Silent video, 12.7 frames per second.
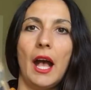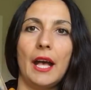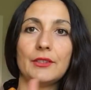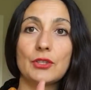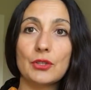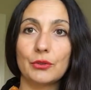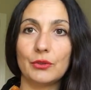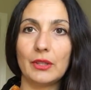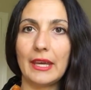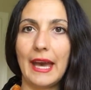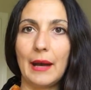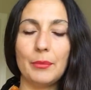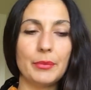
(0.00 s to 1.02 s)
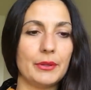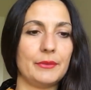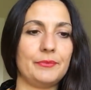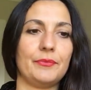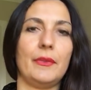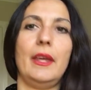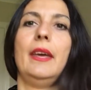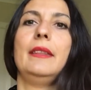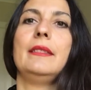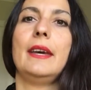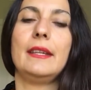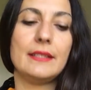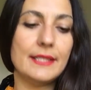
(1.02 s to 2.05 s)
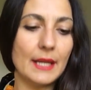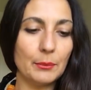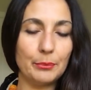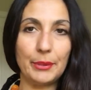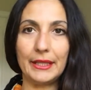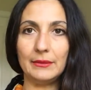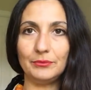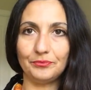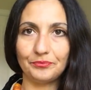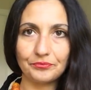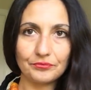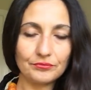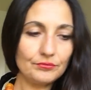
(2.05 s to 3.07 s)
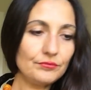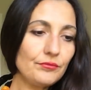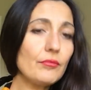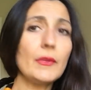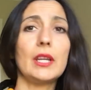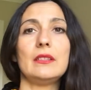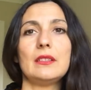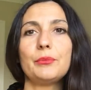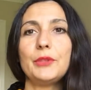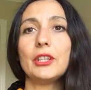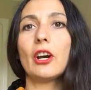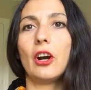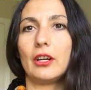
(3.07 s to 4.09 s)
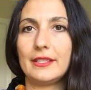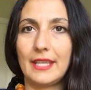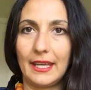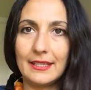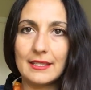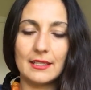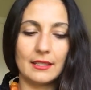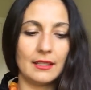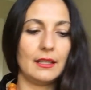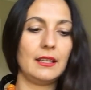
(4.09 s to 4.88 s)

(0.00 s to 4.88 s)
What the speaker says: unscrew the cap and then dump the contents